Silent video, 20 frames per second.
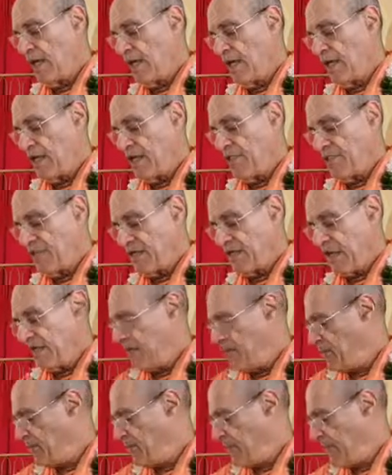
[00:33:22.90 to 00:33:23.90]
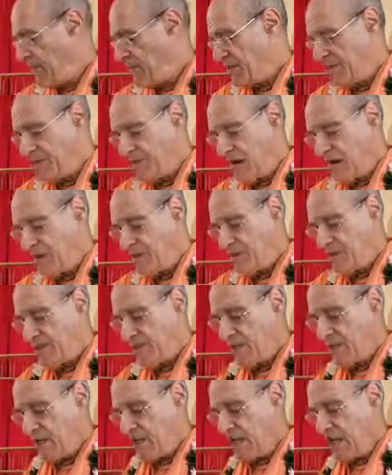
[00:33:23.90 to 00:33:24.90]
In imitating the
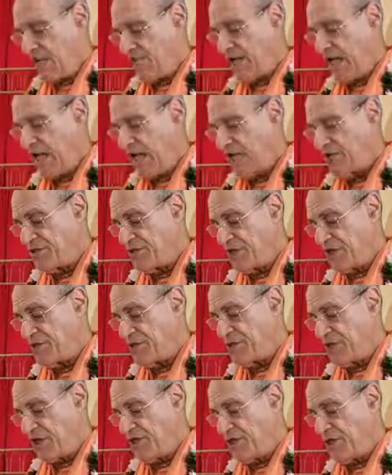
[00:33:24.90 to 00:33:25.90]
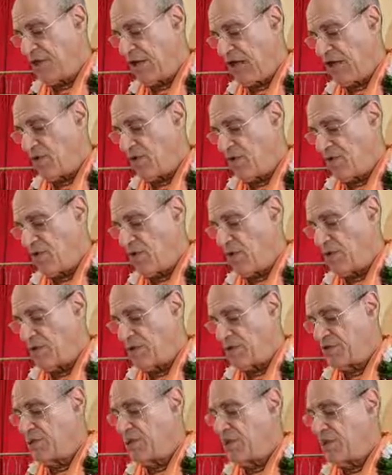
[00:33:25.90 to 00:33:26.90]
pastimes of catching each other, coward
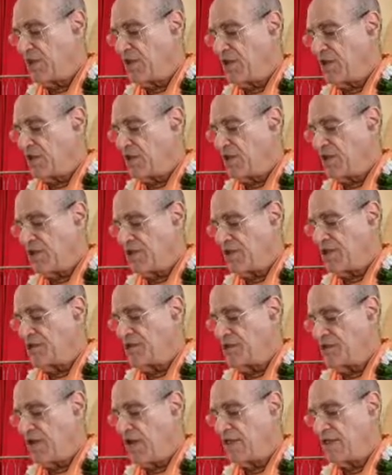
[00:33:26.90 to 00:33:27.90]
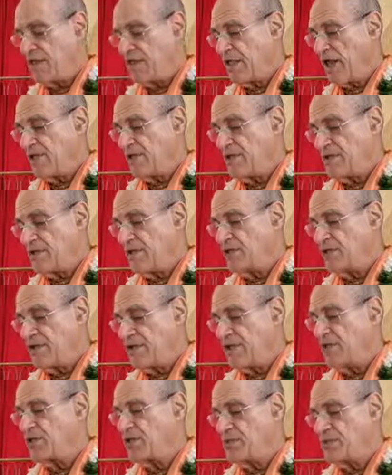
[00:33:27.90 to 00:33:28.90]
boys, by the strength of the
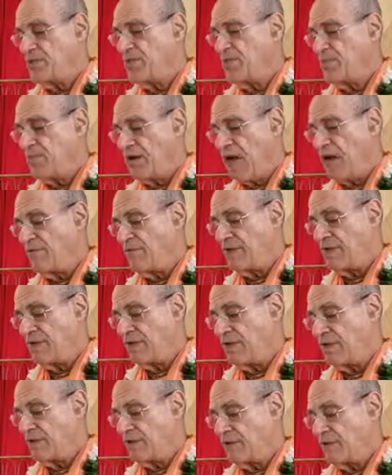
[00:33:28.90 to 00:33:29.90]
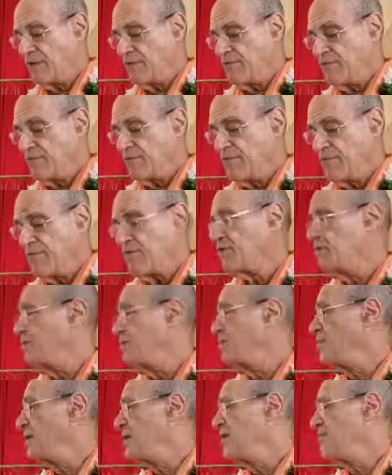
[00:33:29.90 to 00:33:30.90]
Santri Bhava.
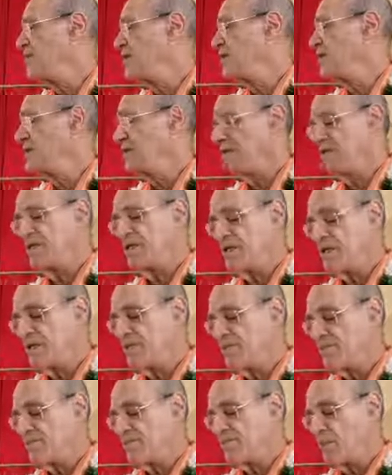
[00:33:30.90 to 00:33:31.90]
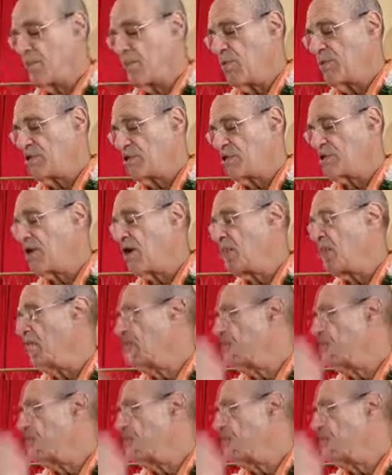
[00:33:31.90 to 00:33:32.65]
Santri Bhava is the, we described